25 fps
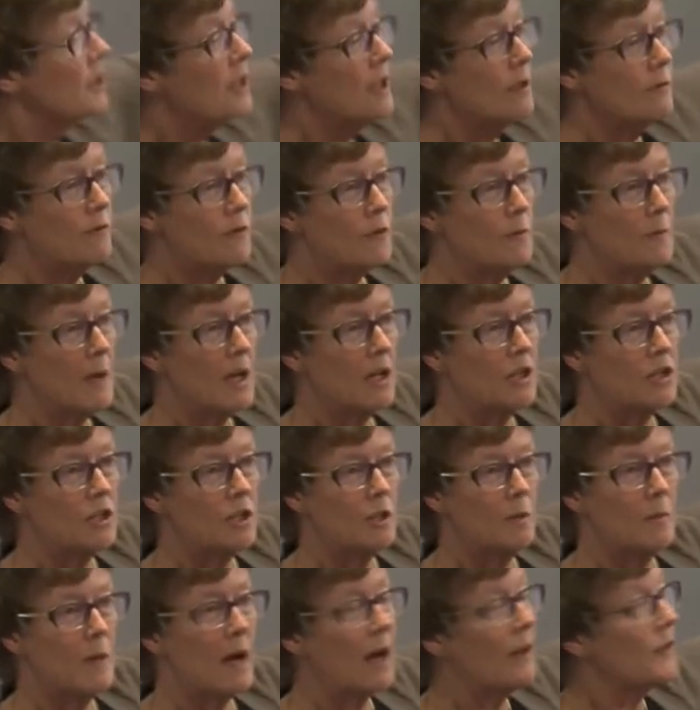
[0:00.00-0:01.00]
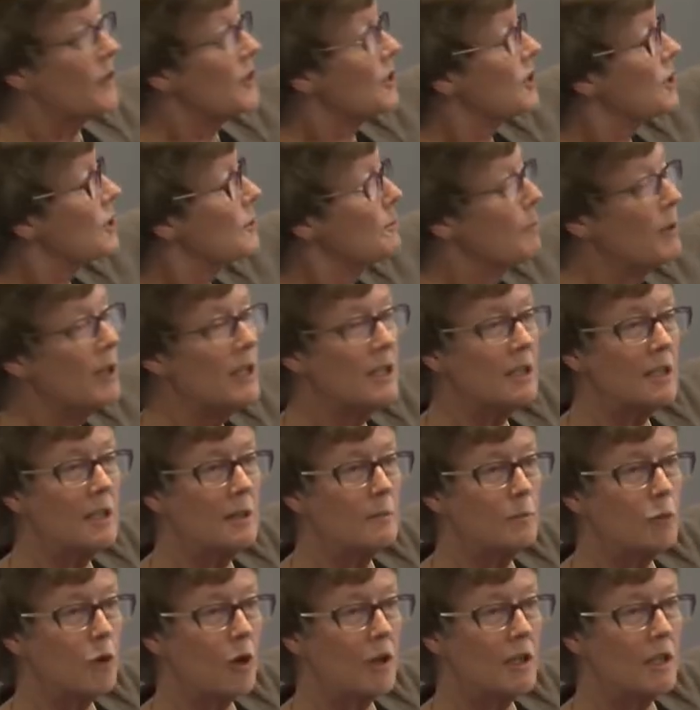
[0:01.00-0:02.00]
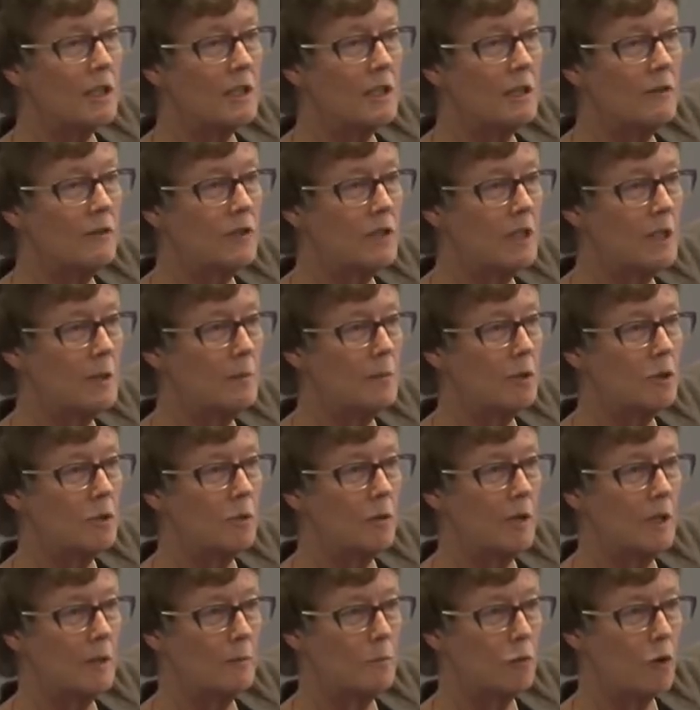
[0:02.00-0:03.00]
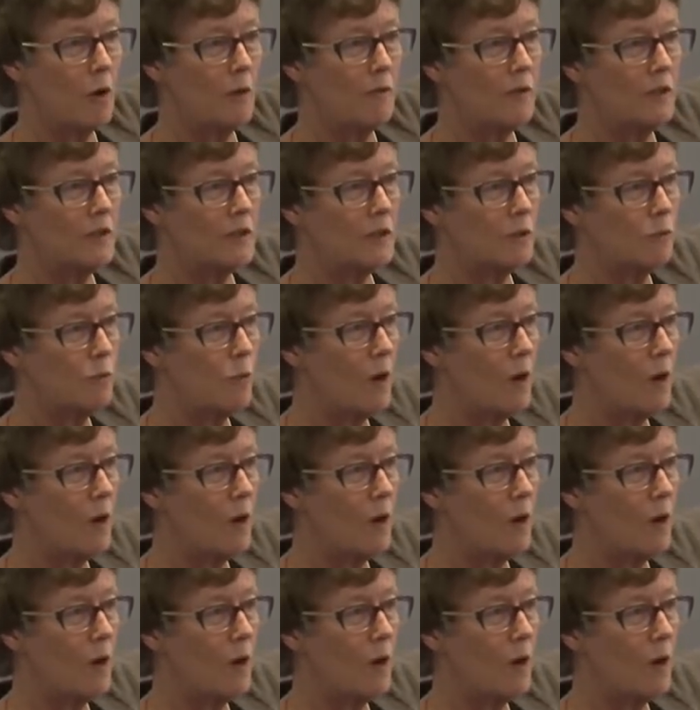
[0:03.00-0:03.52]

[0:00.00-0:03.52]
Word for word: the information about the split in productivity between profits and